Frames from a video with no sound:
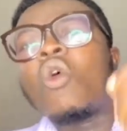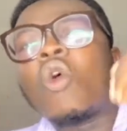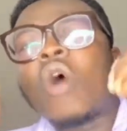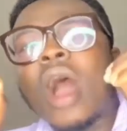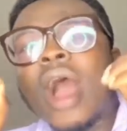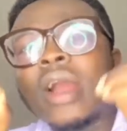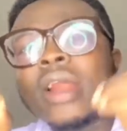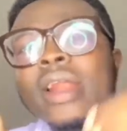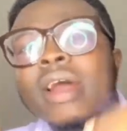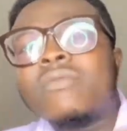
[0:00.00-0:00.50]

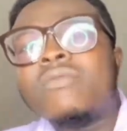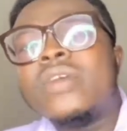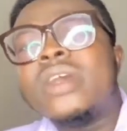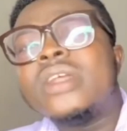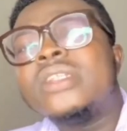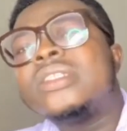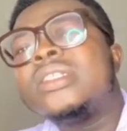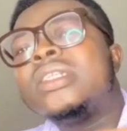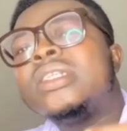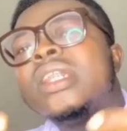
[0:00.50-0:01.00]
or
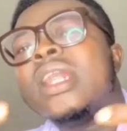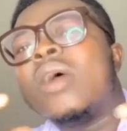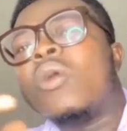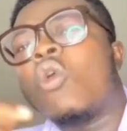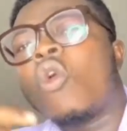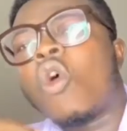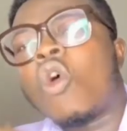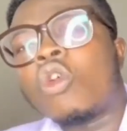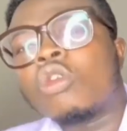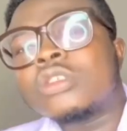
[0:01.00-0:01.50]
aggravating
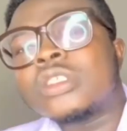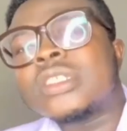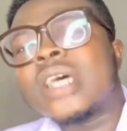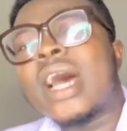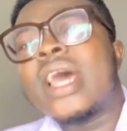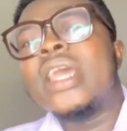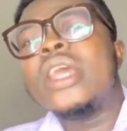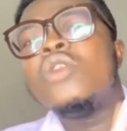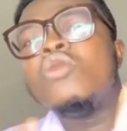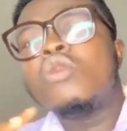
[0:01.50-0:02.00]
the ulcer
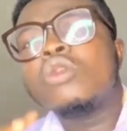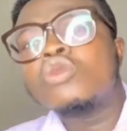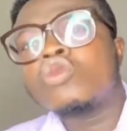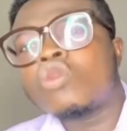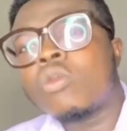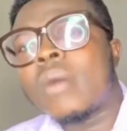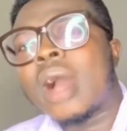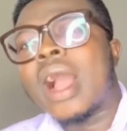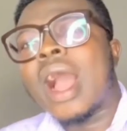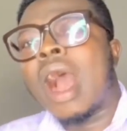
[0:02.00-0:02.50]
in your
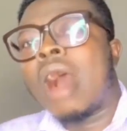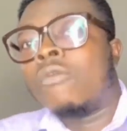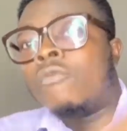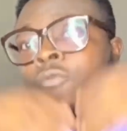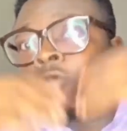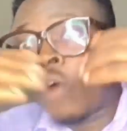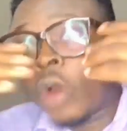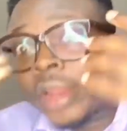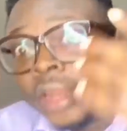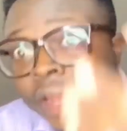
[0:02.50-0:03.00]
stomach.
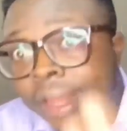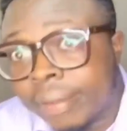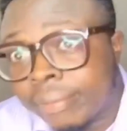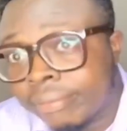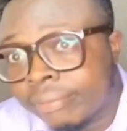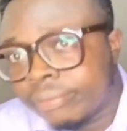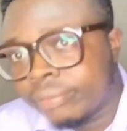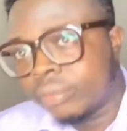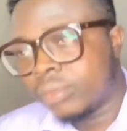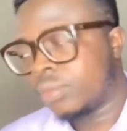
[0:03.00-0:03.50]
Avoid
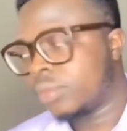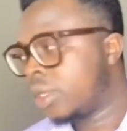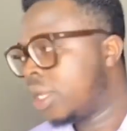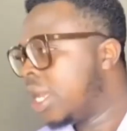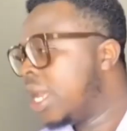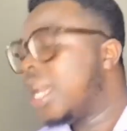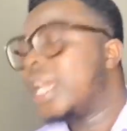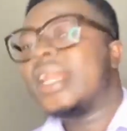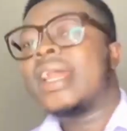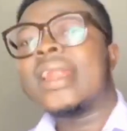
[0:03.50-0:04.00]
them.
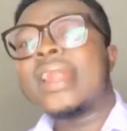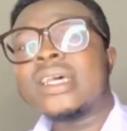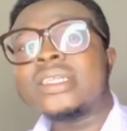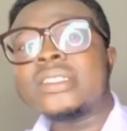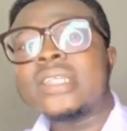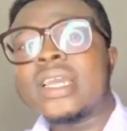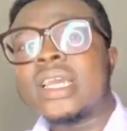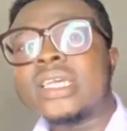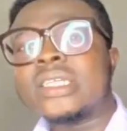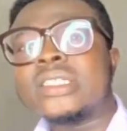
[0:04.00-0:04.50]
The next
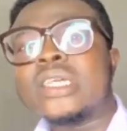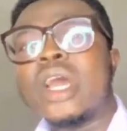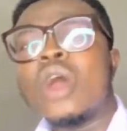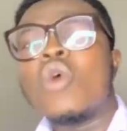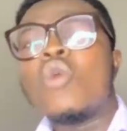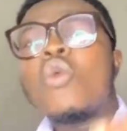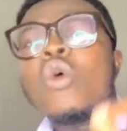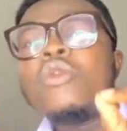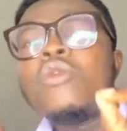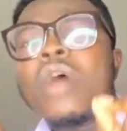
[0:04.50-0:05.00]
thing is,
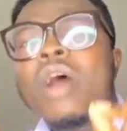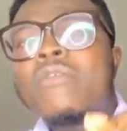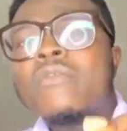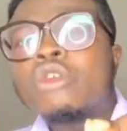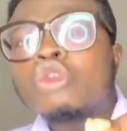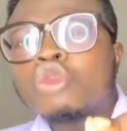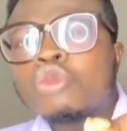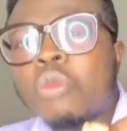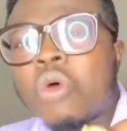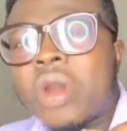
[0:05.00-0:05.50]
when you have
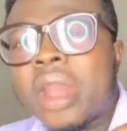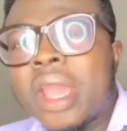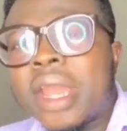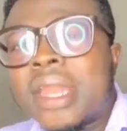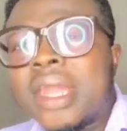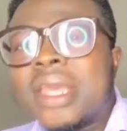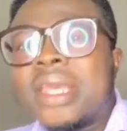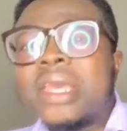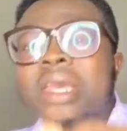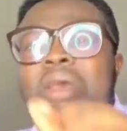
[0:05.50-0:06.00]
a small
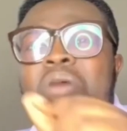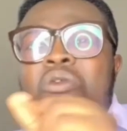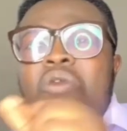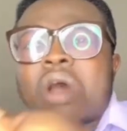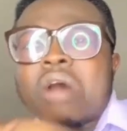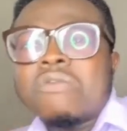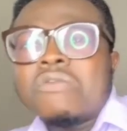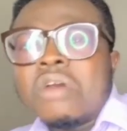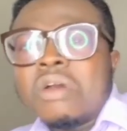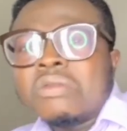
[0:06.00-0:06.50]
headache, you
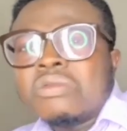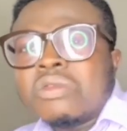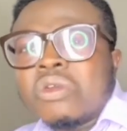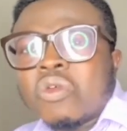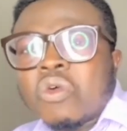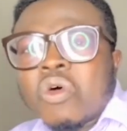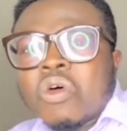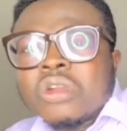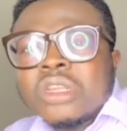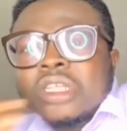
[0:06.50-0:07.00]
have
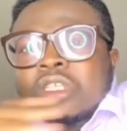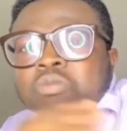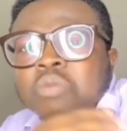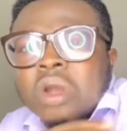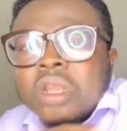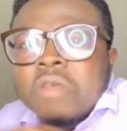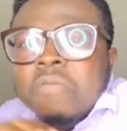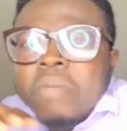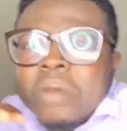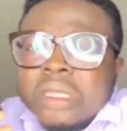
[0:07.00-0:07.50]
all these
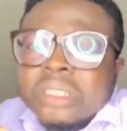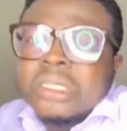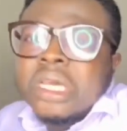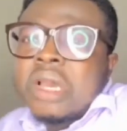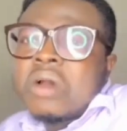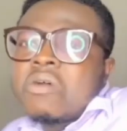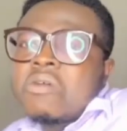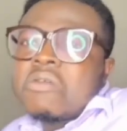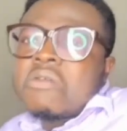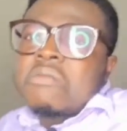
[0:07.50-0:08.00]
body pains,
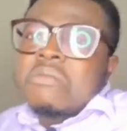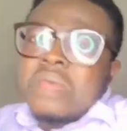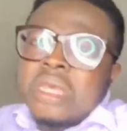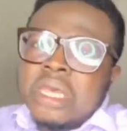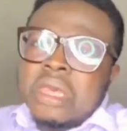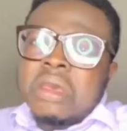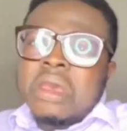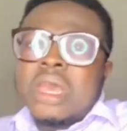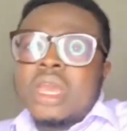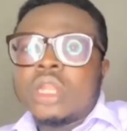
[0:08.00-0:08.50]
oh
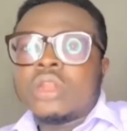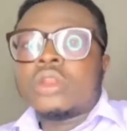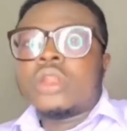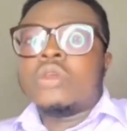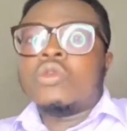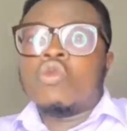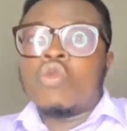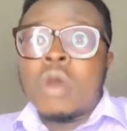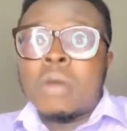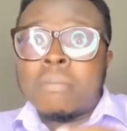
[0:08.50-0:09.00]
me,
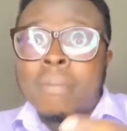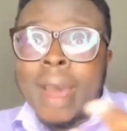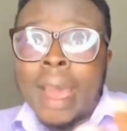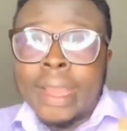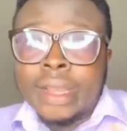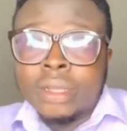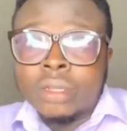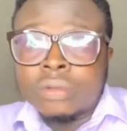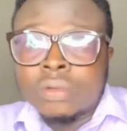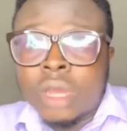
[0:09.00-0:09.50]
then you go and buy
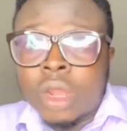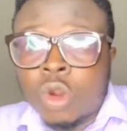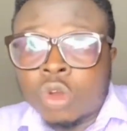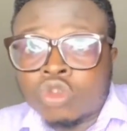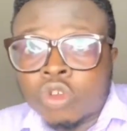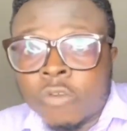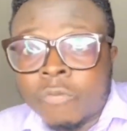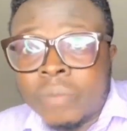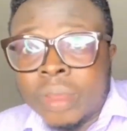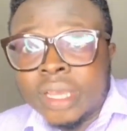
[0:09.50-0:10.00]
a
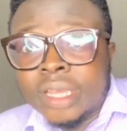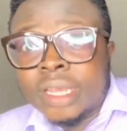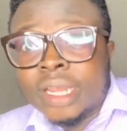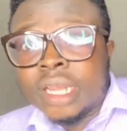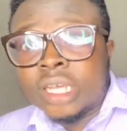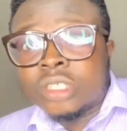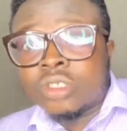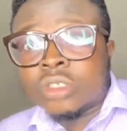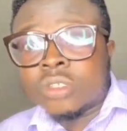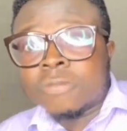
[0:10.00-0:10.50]
lot of
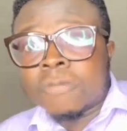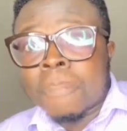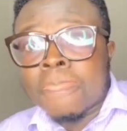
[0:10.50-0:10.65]
painkillers